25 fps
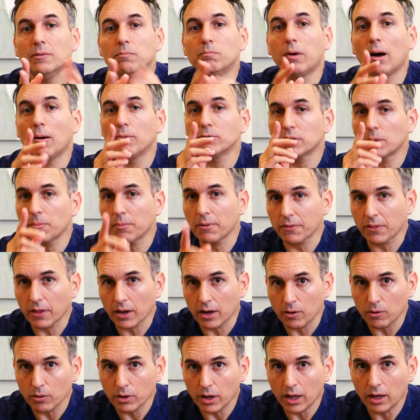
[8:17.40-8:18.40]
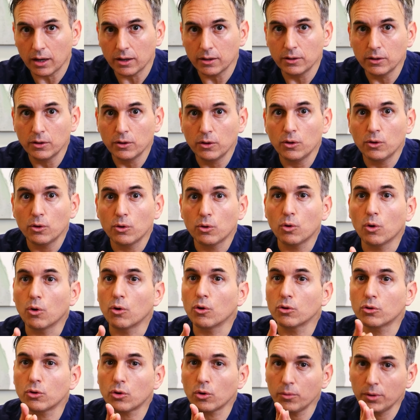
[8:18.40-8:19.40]
Let's start now
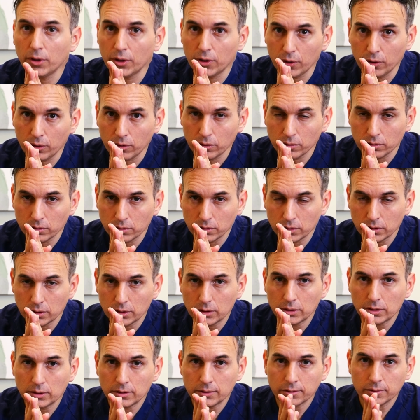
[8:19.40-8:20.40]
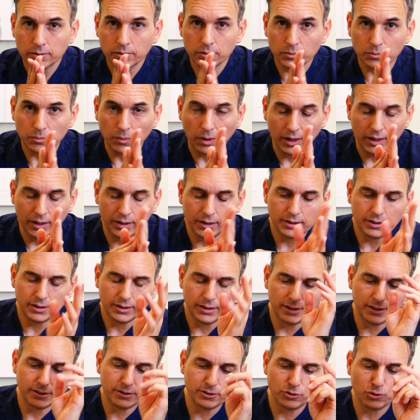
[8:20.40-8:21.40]
with another video. Okay,
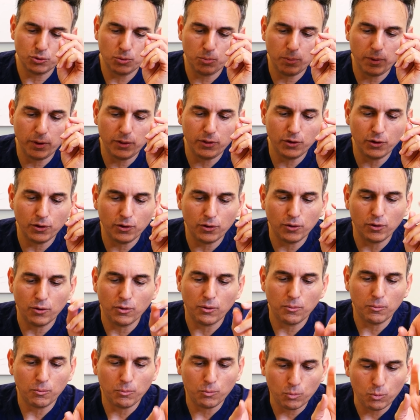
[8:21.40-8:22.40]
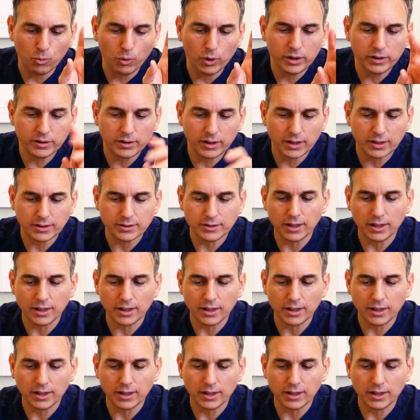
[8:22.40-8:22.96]
that's a very interesting video